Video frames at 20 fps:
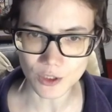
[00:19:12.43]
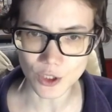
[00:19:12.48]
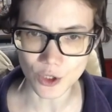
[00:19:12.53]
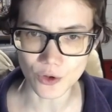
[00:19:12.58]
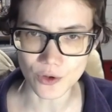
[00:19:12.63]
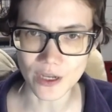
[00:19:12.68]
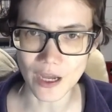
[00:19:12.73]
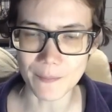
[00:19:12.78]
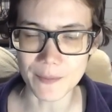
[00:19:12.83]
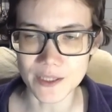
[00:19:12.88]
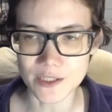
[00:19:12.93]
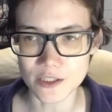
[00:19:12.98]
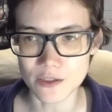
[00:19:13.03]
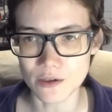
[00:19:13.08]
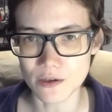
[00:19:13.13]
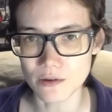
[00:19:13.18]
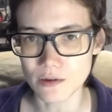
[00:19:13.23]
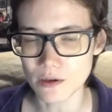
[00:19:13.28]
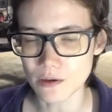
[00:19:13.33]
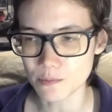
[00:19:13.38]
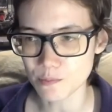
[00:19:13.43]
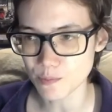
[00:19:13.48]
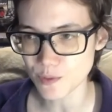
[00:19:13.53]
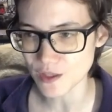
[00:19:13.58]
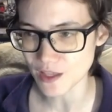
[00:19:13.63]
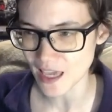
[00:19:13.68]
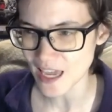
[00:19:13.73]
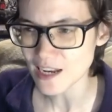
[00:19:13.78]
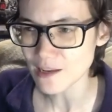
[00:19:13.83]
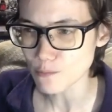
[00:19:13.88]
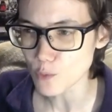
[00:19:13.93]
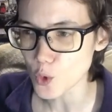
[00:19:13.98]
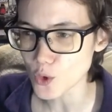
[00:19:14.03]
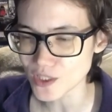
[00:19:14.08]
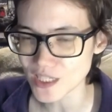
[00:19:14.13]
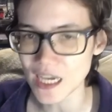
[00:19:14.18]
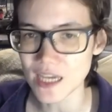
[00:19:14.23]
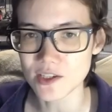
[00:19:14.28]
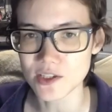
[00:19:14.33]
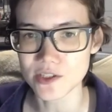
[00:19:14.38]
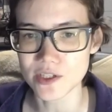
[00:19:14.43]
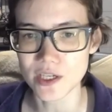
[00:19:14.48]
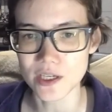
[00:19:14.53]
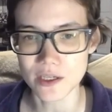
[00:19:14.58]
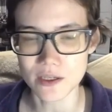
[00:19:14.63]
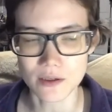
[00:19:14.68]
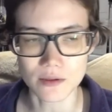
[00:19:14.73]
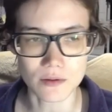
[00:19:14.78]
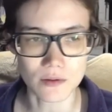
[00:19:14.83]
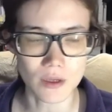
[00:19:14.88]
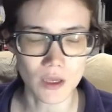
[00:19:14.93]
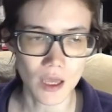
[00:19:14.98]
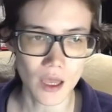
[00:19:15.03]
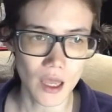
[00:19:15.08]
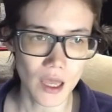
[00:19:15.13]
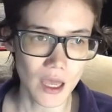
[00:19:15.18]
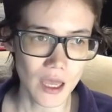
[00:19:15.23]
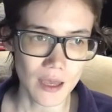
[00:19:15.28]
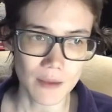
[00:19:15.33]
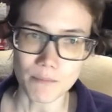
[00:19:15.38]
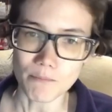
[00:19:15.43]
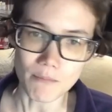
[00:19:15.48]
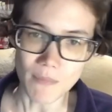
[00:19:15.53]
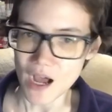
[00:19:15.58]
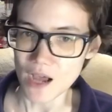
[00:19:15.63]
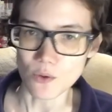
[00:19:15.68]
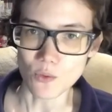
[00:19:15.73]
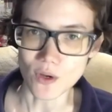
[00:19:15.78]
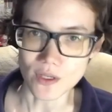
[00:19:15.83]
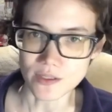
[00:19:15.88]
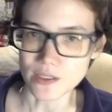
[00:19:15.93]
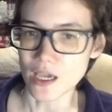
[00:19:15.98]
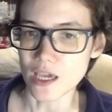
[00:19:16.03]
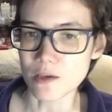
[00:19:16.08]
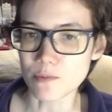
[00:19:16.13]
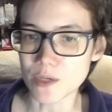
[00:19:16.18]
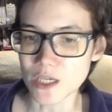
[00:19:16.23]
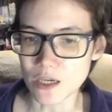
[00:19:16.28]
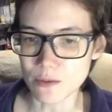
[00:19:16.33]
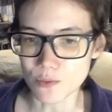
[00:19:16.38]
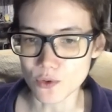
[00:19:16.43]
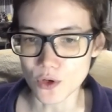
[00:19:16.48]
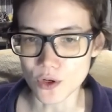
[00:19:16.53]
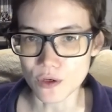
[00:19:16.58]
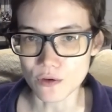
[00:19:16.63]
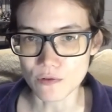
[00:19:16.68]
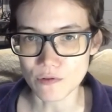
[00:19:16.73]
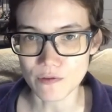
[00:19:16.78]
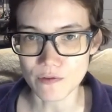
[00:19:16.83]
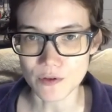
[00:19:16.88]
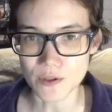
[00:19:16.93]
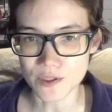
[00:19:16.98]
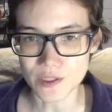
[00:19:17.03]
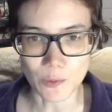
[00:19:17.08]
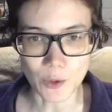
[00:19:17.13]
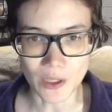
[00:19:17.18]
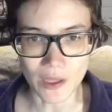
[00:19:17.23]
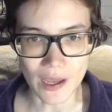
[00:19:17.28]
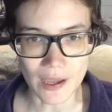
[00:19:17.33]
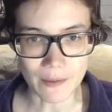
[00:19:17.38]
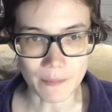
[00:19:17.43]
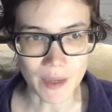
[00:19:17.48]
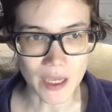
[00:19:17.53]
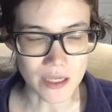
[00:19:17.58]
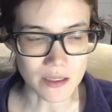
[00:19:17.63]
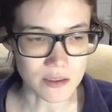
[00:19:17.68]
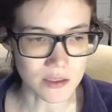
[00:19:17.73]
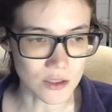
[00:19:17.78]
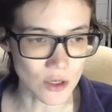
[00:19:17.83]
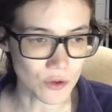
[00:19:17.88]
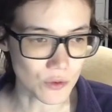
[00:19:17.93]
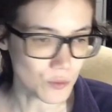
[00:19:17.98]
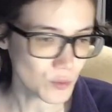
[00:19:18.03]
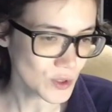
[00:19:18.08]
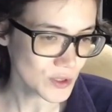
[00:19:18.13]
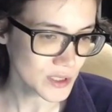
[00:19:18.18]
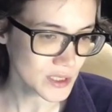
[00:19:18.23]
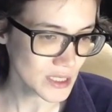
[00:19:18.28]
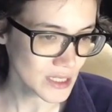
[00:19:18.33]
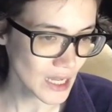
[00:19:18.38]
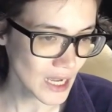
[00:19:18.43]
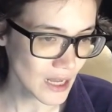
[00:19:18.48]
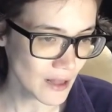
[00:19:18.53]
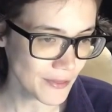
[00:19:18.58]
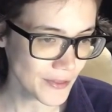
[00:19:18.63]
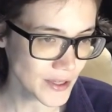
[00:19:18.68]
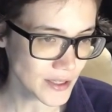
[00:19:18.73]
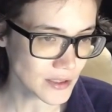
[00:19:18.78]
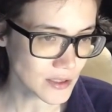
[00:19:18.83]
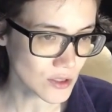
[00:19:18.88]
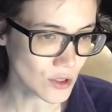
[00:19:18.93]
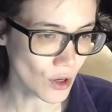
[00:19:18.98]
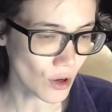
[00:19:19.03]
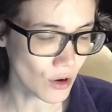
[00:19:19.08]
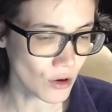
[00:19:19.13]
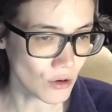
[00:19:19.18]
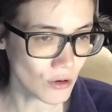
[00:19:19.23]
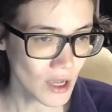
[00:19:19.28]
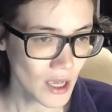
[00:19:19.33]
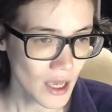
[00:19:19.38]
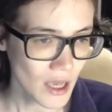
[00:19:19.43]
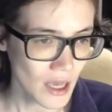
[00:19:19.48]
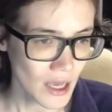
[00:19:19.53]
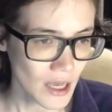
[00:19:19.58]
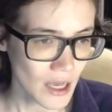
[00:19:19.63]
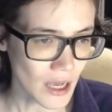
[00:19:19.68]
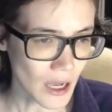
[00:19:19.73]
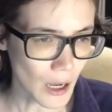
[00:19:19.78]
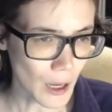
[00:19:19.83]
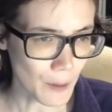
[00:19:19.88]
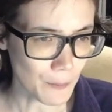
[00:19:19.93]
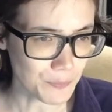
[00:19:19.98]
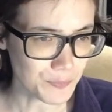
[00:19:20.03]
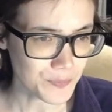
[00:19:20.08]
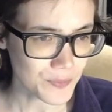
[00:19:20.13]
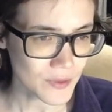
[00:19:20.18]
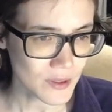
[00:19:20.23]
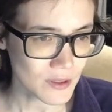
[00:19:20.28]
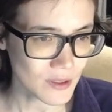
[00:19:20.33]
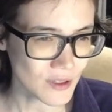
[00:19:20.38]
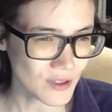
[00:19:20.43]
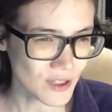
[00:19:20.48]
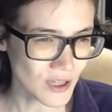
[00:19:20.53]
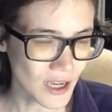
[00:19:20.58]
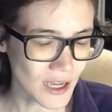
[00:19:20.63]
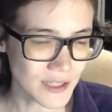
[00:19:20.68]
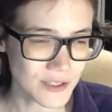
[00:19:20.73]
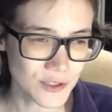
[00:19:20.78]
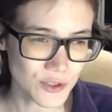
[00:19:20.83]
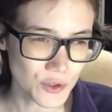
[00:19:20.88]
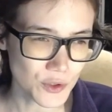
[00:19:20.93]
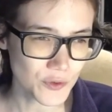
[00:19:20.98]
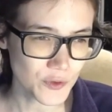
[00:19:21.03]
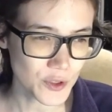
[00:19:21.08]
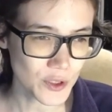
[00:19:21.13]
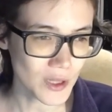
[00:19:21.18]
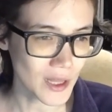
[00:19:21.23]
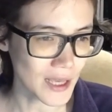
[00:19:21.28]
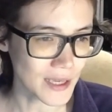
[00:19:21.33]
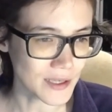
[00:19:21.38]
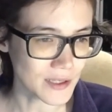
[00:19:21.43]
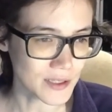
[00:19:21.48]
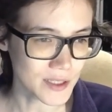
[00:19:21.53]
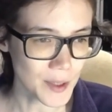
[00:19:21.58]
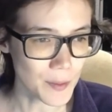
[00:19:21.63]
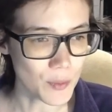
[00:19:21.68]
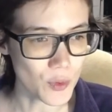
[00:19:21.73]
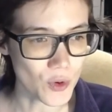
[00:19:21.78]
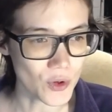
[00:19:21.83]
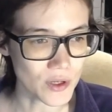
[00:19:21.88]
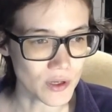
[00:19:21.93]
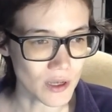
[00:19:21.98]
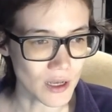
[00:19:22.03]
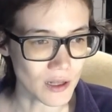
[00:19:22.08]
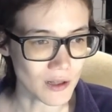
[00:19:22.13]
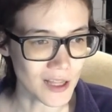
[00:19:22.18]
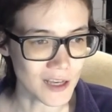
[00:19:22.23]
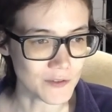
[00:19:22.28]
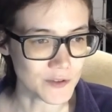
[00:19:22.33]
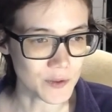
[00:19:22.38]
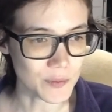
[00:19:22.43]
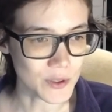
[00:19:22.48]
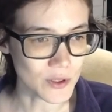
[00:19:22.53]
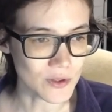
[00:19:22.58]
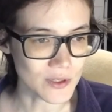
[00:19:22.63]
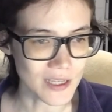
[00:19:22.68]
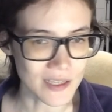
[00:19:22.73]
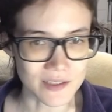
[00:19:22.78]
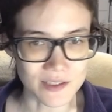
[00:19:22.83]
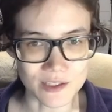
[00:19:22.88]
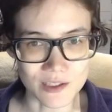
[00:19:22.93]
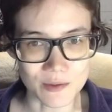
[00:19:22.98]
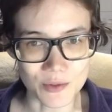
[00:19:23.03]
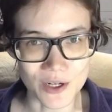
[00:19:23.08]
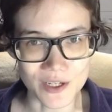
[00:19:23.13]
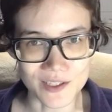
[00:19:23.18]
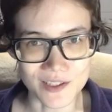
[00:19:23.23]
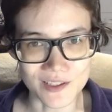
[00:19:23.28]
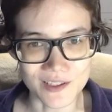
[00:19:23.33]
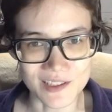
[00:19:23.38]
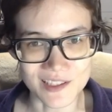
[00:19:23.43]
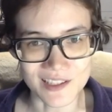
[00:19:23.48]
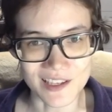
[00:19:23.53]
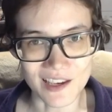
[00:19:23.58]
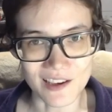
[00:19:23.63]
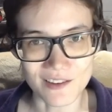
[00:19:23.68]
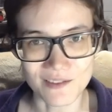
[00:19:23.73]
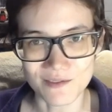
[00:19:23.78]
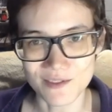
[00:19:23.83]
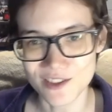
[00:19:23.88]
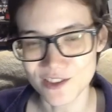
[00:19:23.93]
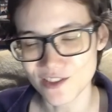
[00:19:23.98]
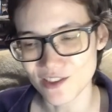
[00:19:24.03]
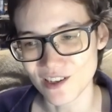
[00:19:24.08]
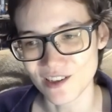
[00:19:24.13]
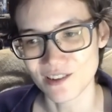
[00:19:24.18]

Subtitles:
coming to getting more testing and might one day be approved for someone like me. So we'll see how things go. Yeah, I do feel like at some point I'll have to be on antidepressants again, which